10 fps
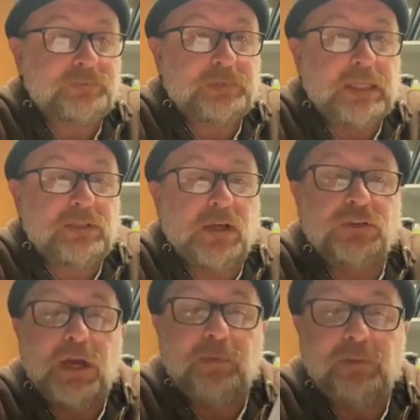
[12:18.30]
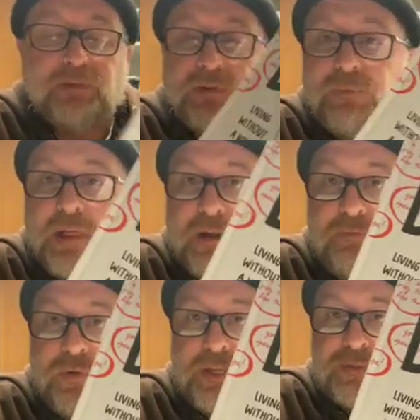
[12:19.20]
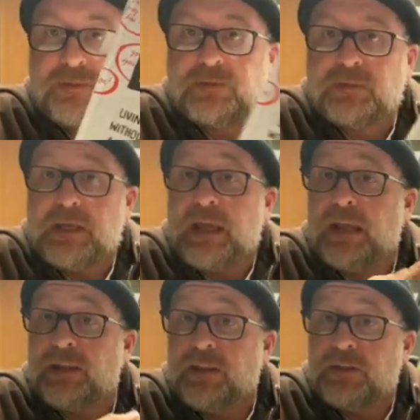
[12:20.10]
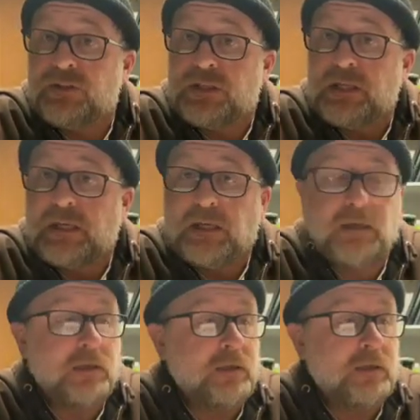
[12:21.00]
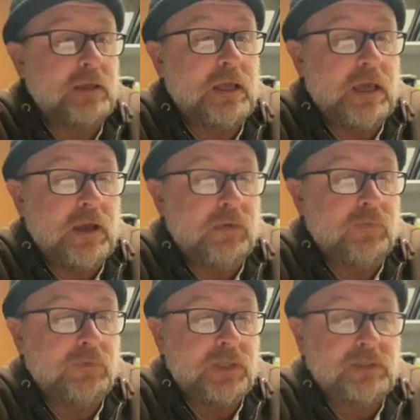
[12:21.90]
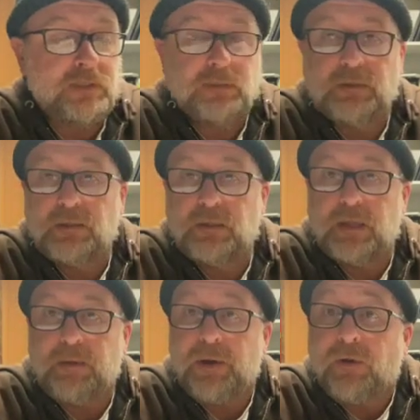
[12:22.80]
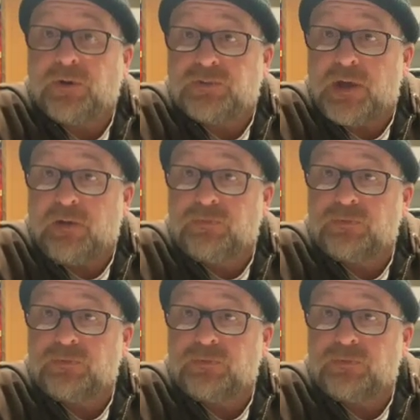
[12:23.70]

It's called Dumb, Living Without a Voice. And she wrote this about herself.